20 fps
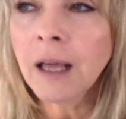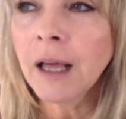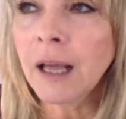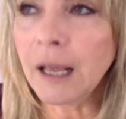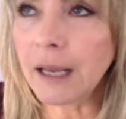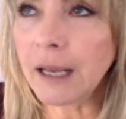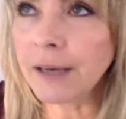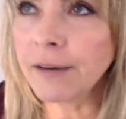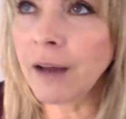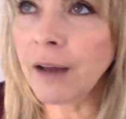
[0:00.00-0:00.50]

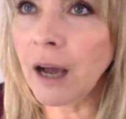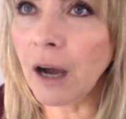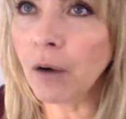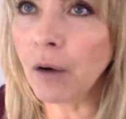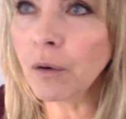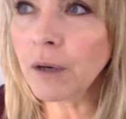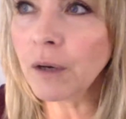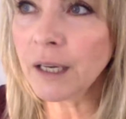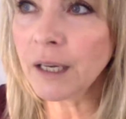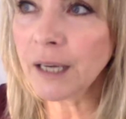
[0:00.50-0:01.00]
And
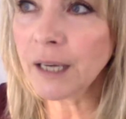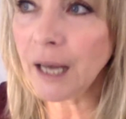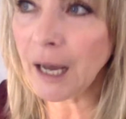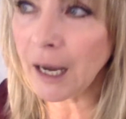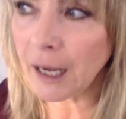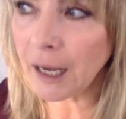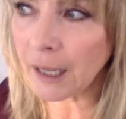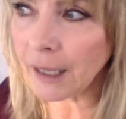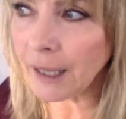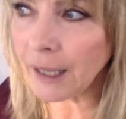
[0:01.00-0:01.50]
how can
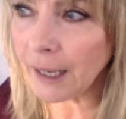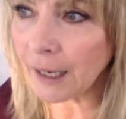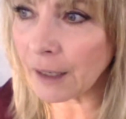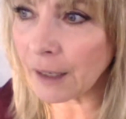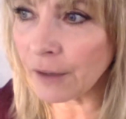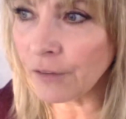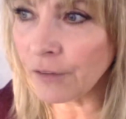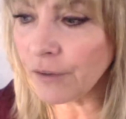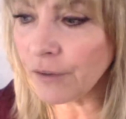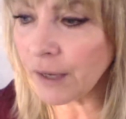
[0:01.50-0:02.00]
I
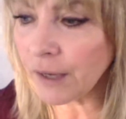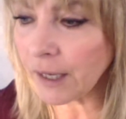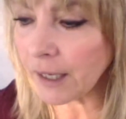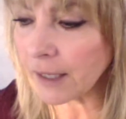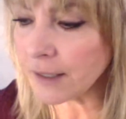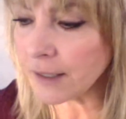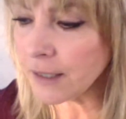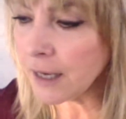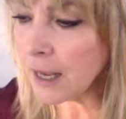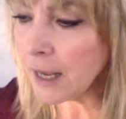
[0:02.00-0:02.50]

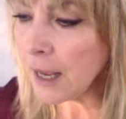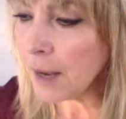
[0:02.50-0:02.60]
elevate